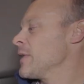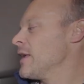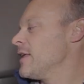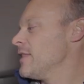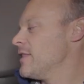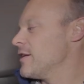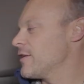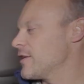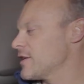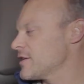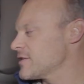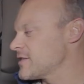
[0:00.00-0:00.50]

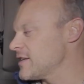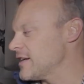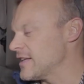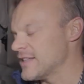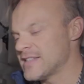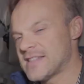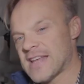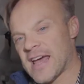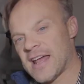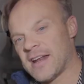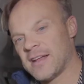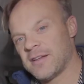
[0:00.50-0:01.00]
There is an
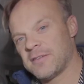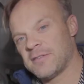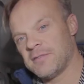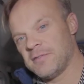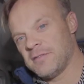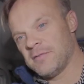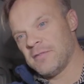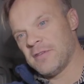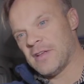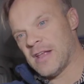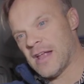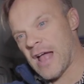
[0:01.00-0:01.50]
antenna
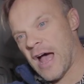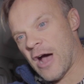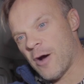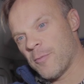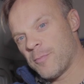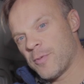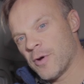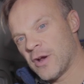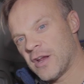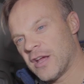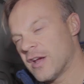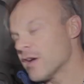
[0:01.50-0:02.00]

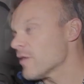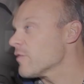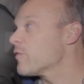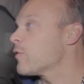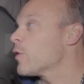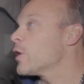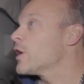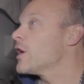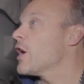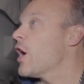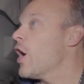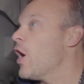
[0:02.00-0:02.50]
output here
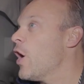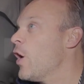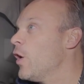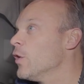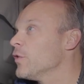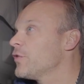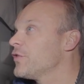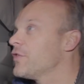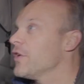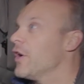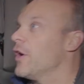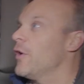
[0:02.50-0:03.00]
for you
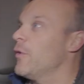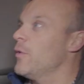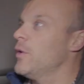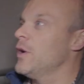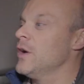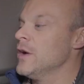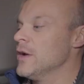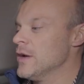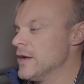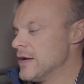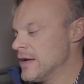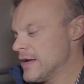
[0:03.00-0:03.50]
also.
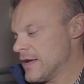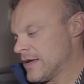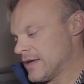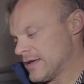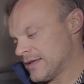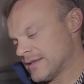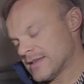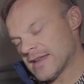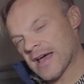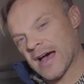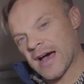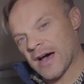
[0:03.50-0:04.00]

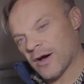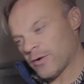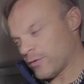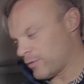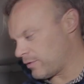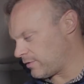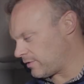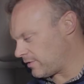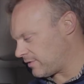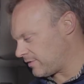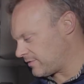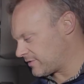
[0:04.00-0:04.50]
Now,
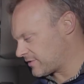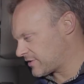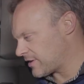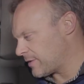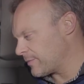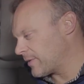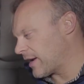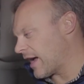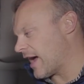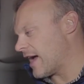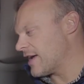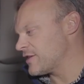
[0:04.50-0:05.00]

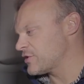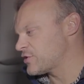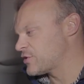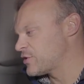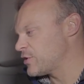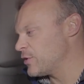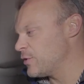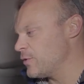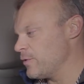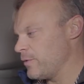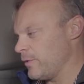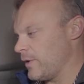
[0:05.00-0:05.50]
some guys
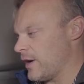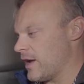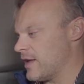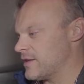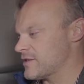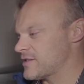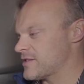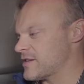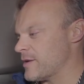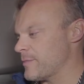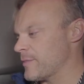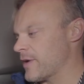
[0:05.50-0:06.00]
do
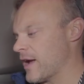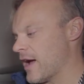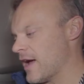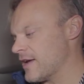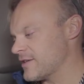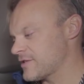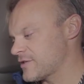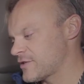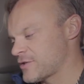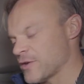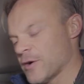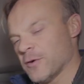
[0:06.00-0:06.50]
and some
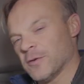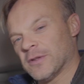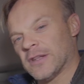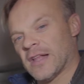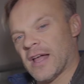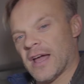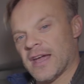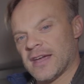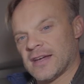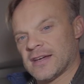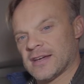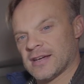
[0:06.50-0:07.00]
guys don't
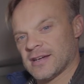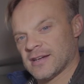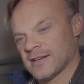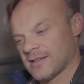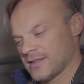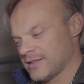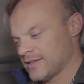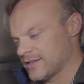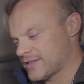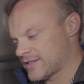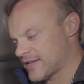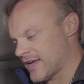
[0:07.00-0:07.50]
like
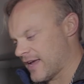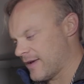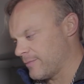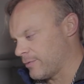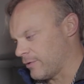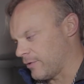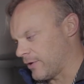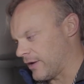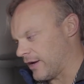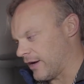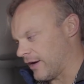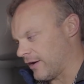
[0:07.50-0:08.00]
the
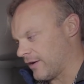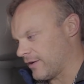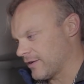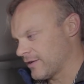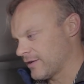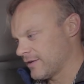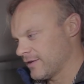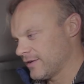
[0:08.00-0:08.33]
table here.